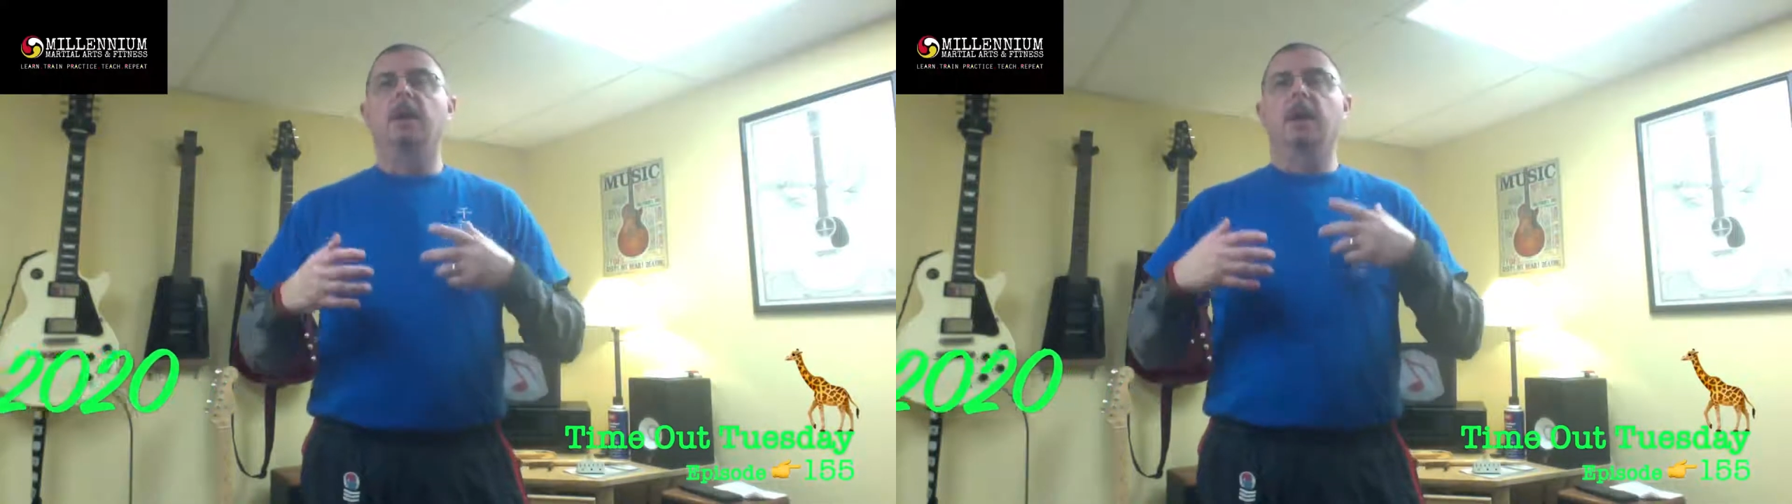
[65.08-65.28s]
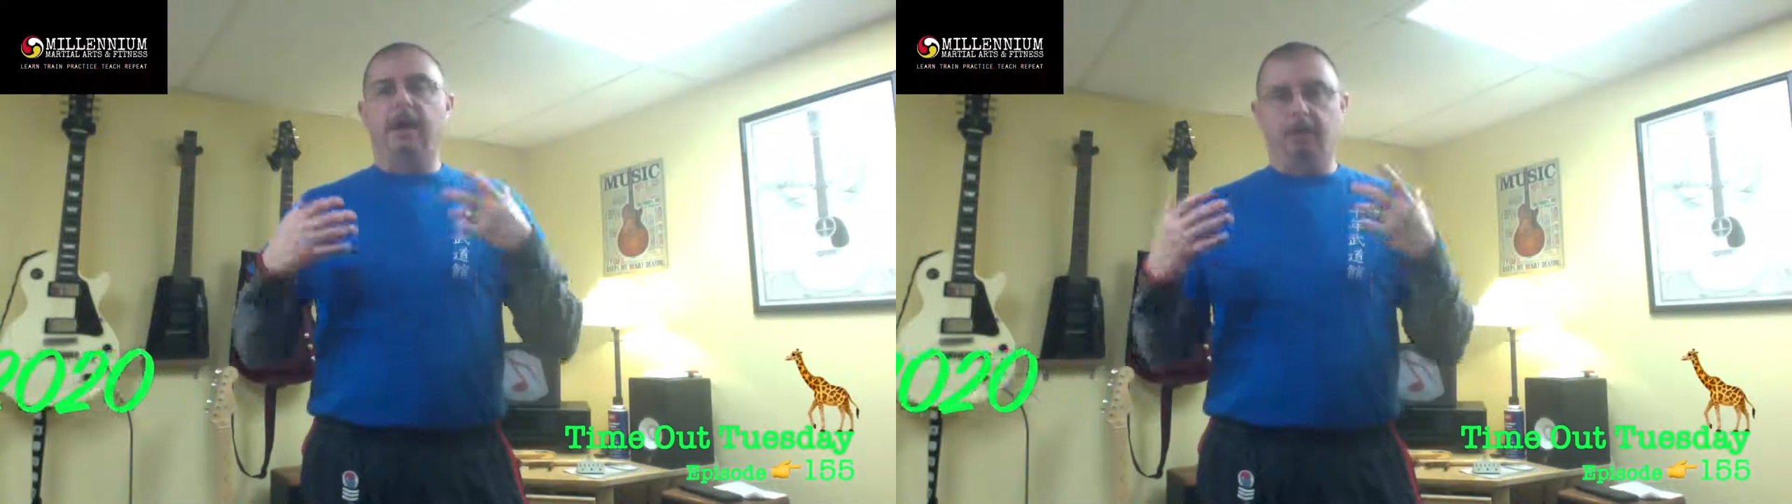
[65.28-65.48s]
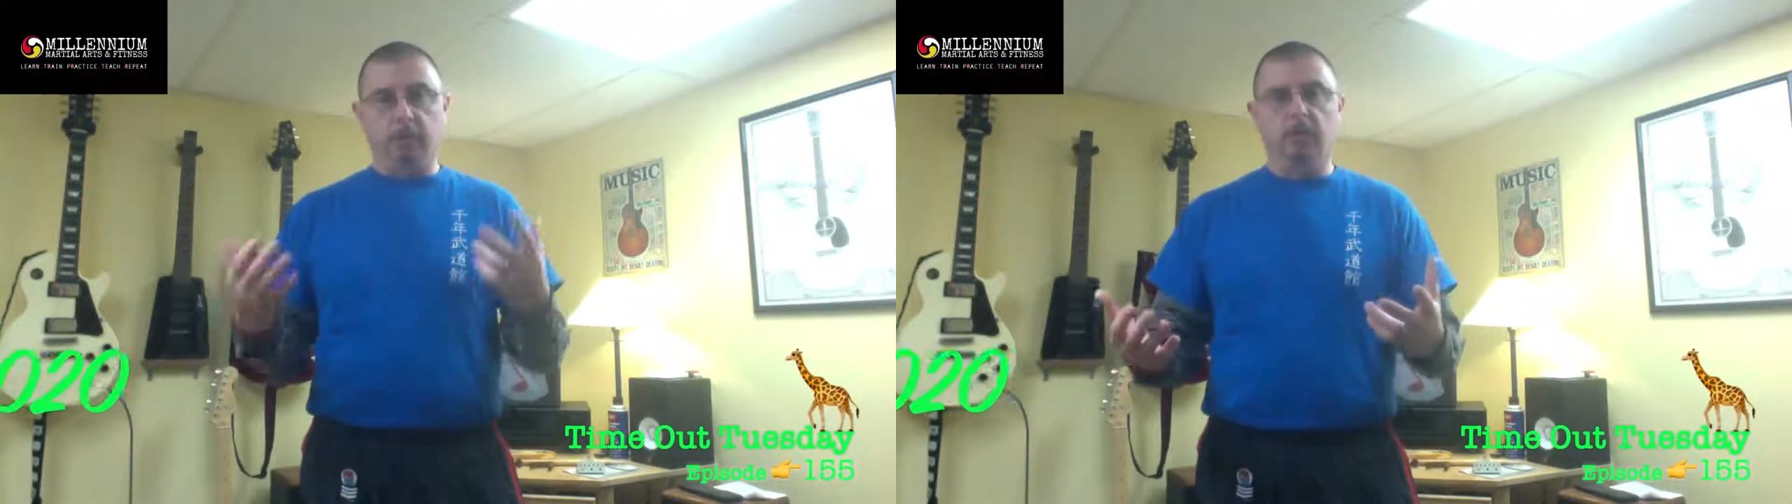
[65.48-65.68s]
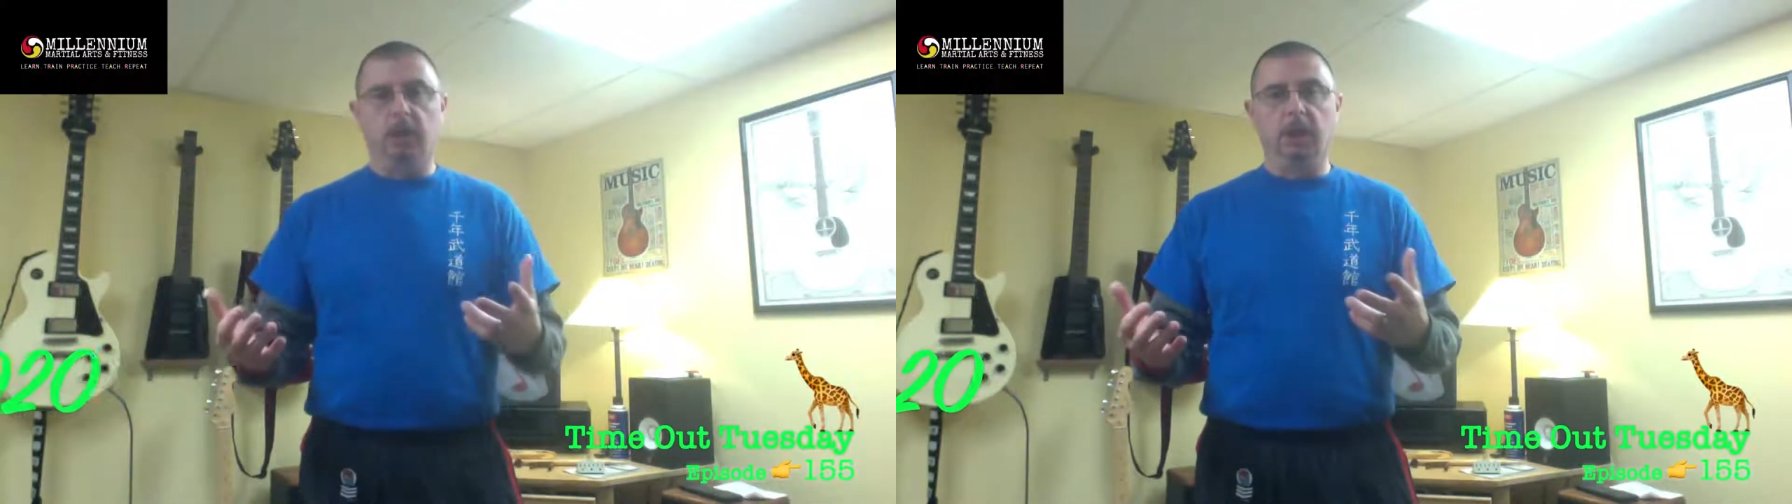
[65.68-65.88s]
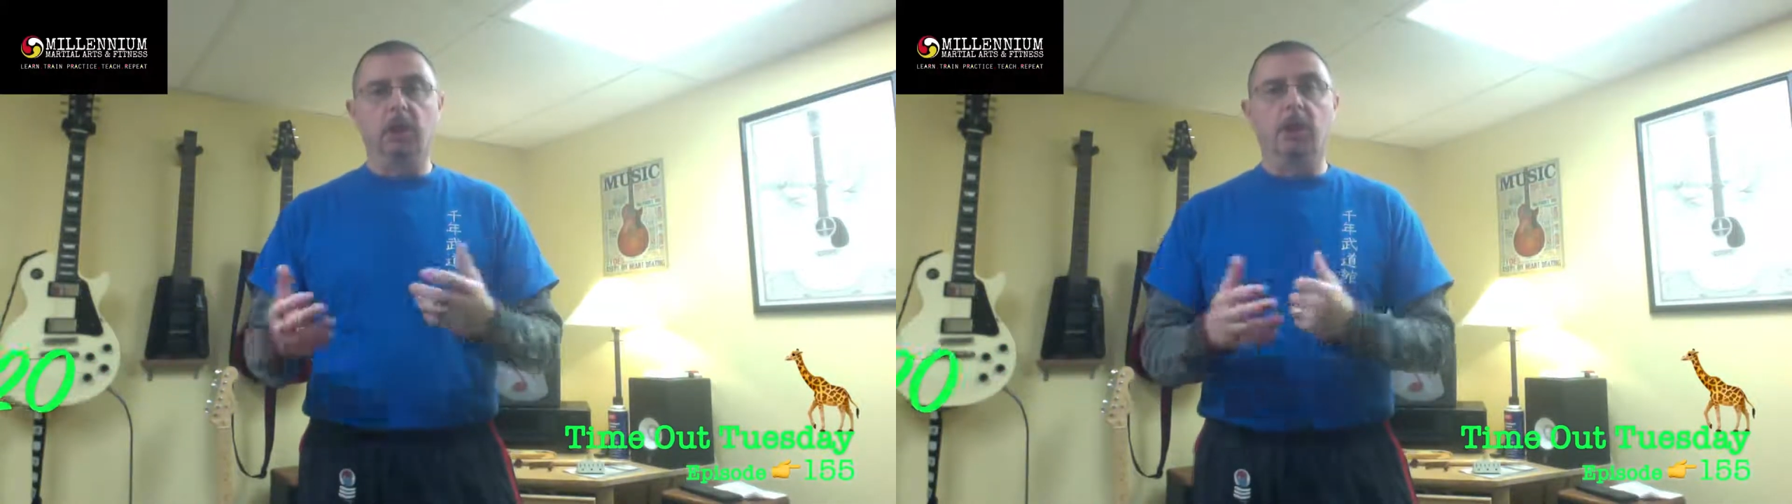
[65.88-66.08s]
if we
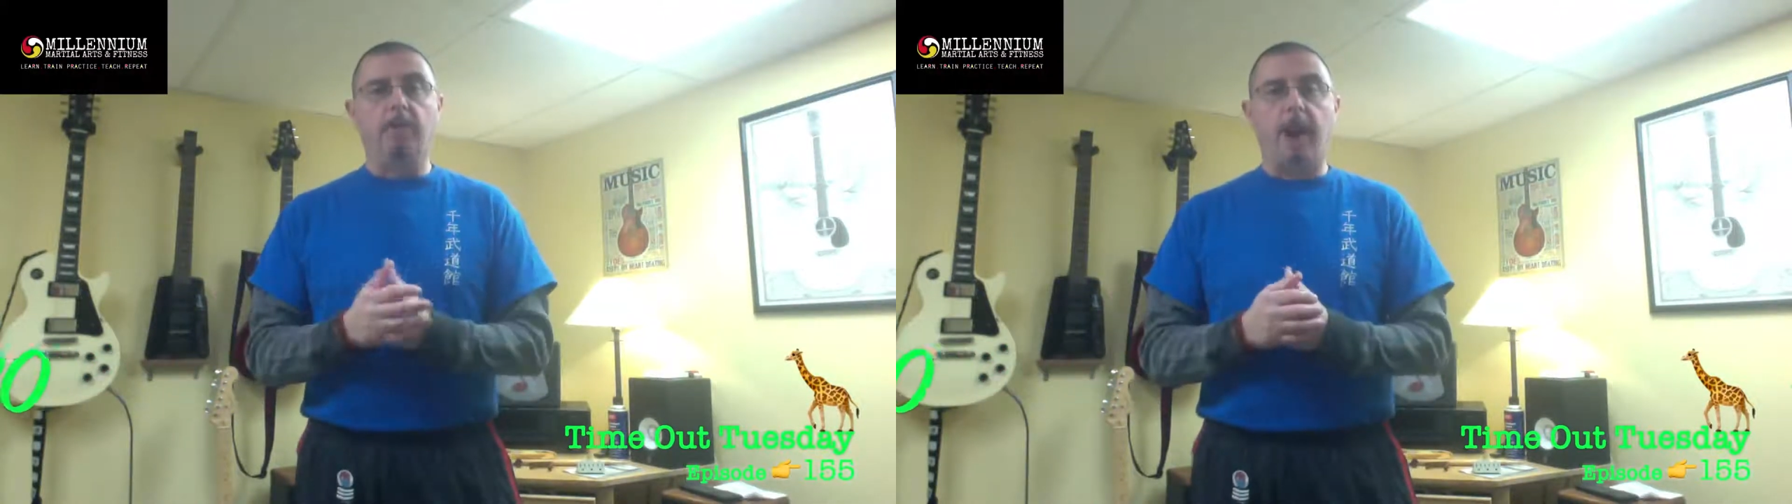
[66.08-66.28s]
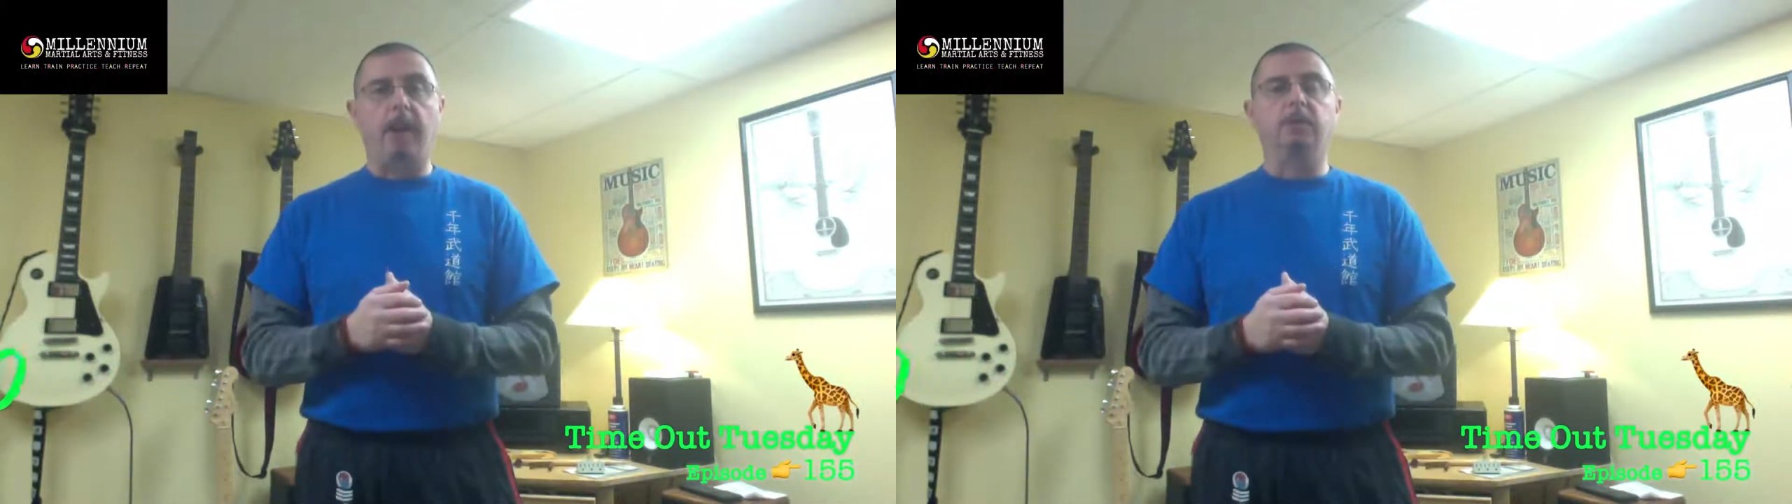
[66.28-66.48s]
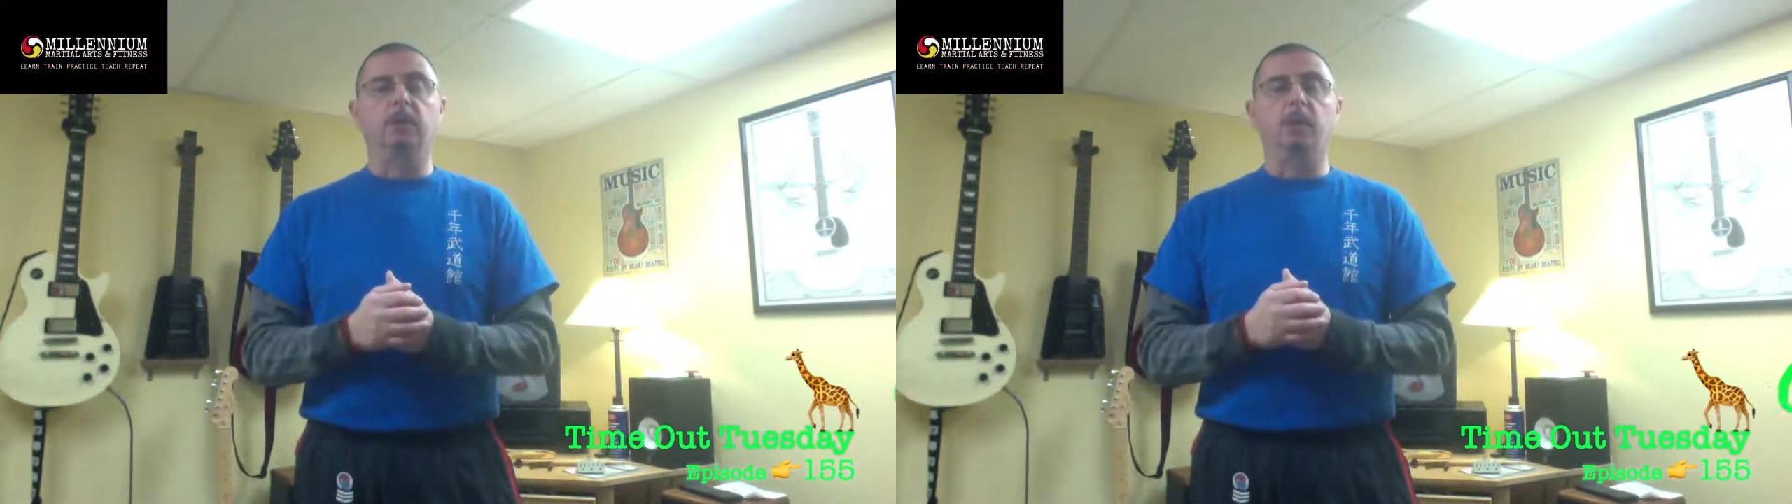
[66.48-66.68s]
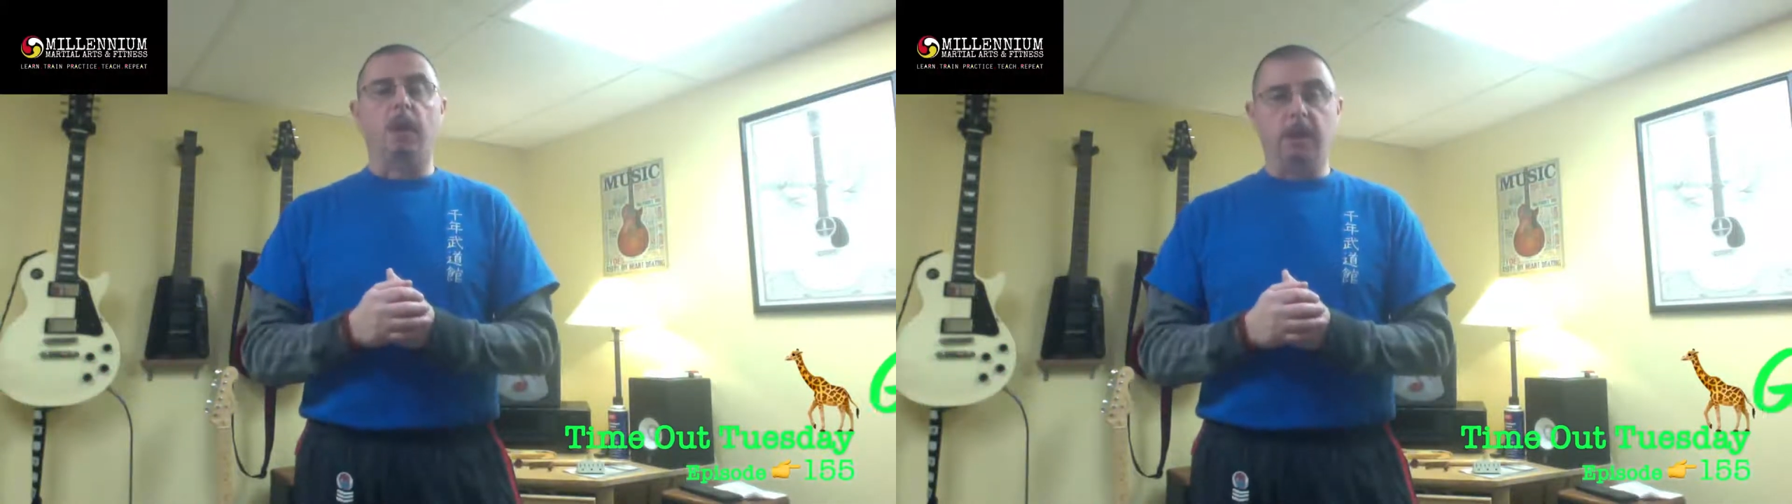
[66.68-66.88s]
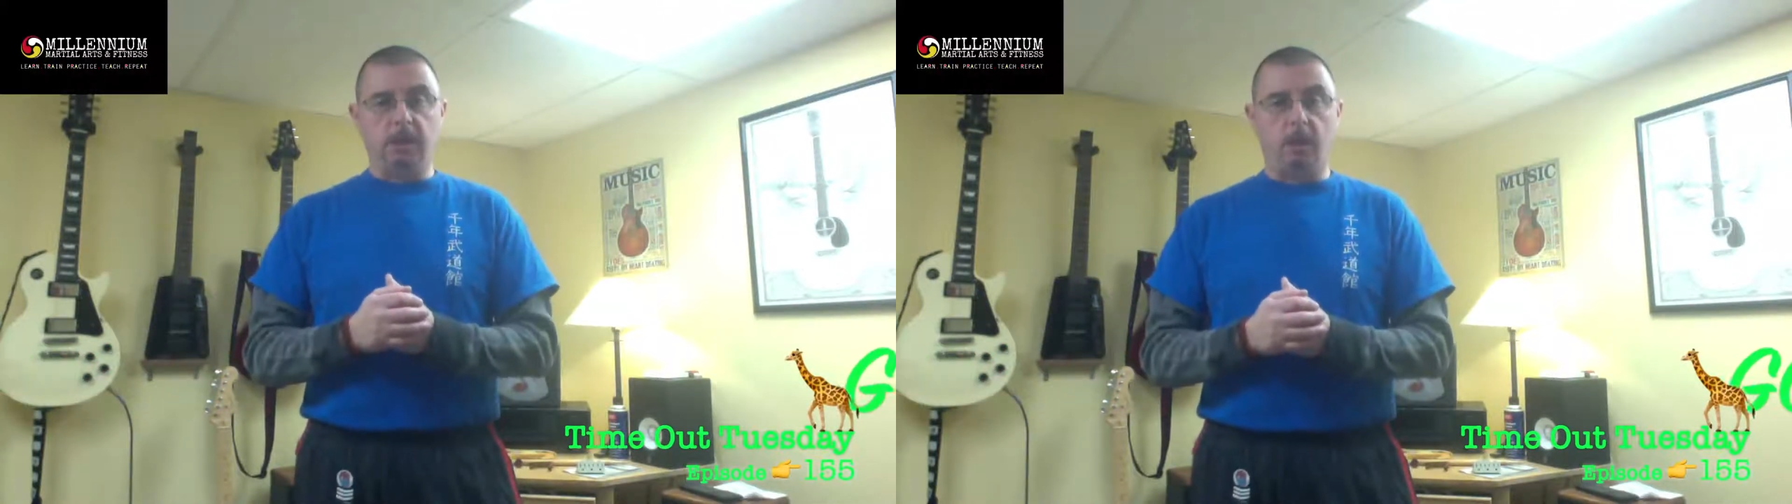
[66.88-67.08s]
really look back through
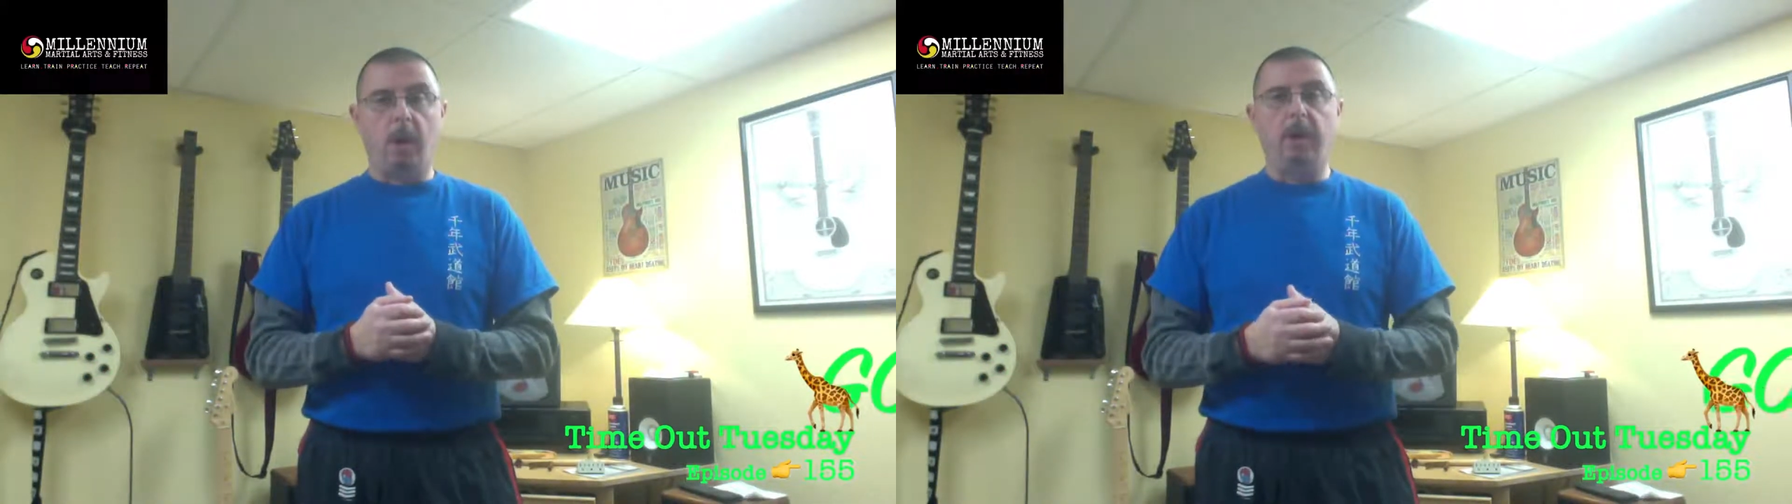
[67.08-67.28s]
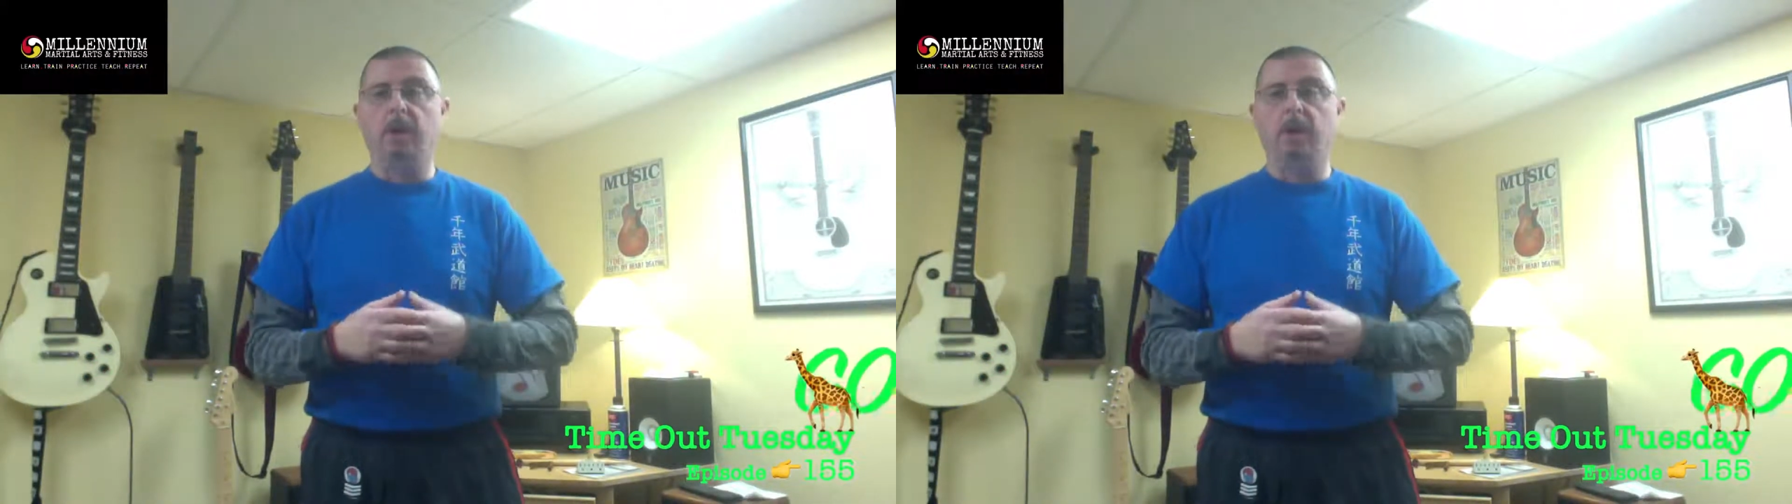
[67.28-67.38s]
2020,